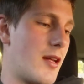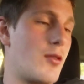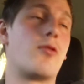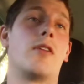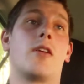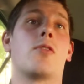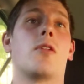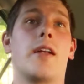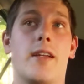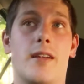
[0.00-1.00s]
that was a really
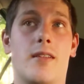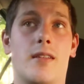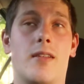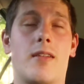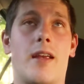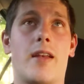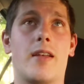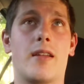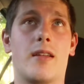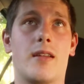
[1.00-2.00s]
cool idea,
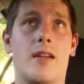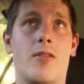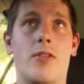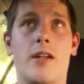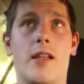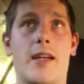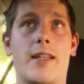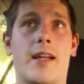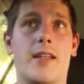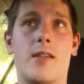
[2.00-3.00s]
and I really
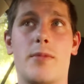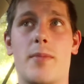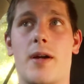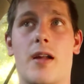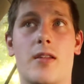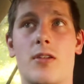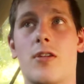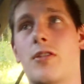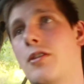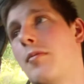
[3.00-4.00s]
like that to be part of the
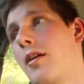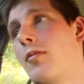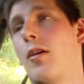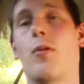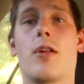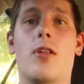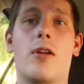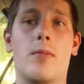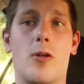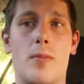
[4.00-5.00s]
costume, and I, I want to
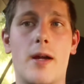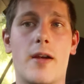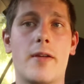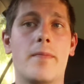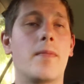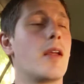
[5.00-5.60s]
learn more about it.